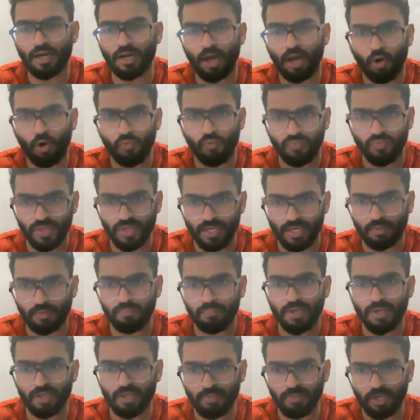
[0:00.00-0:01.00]
now weak,
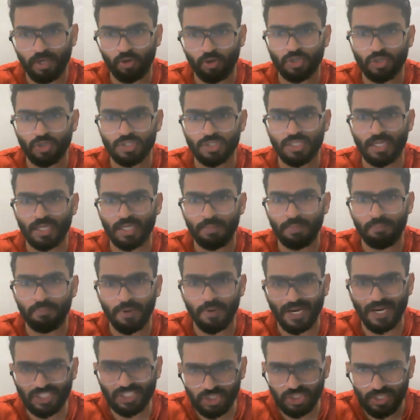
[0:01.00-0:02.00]
because the
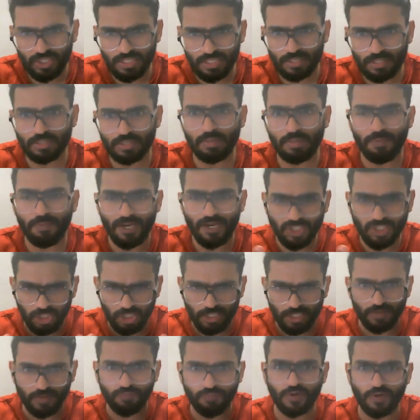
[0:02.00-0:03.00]
pressure
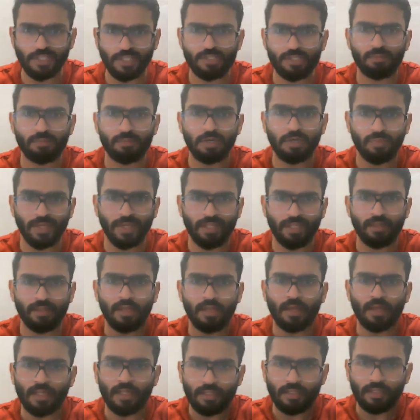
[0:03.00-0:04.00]
difference
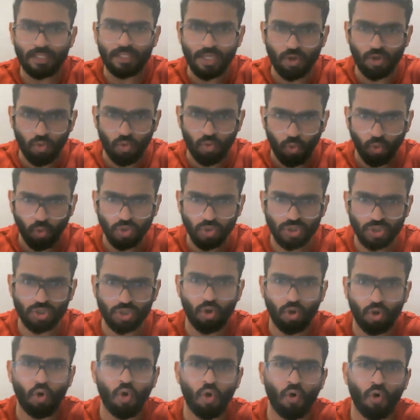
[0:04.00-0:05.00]
between the coast
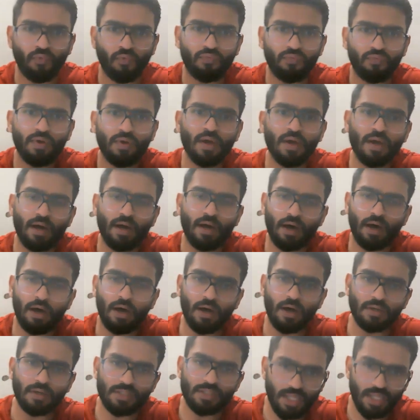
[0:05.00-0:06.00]
of
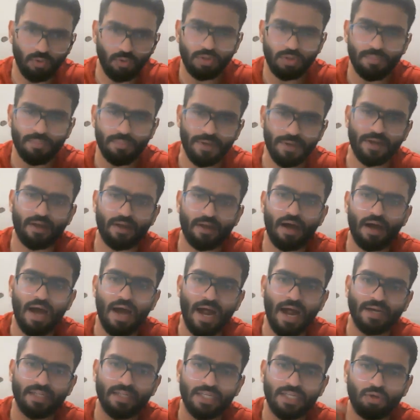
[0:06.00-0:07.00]
South America
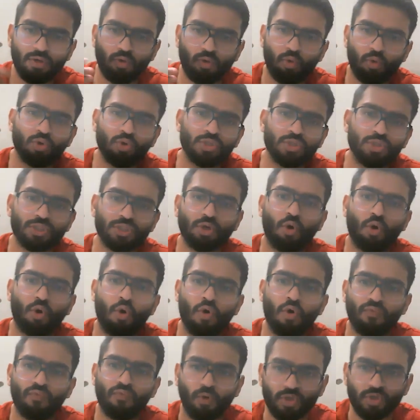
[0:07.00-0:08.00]
and the coast
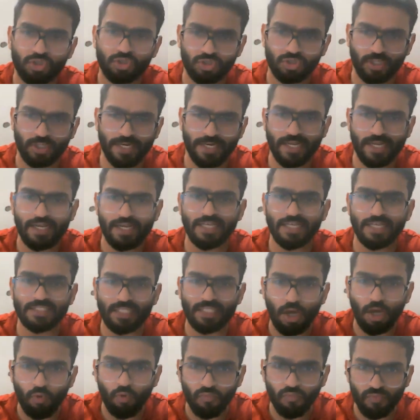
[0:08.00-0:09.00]
of Australia is
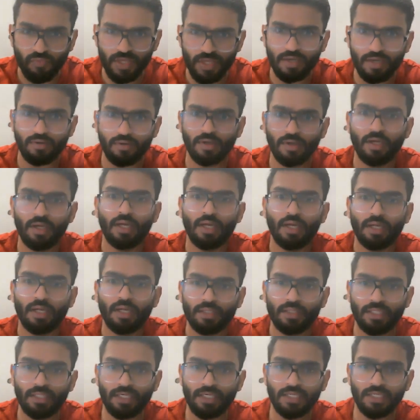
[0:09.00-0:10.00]
now weak,
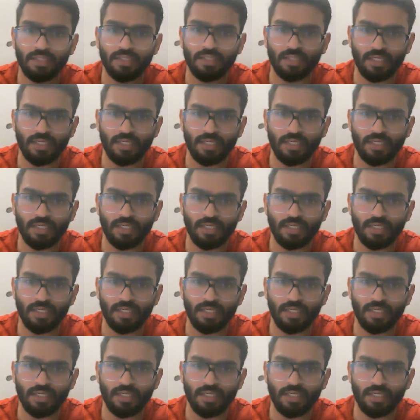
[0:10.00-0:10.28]
the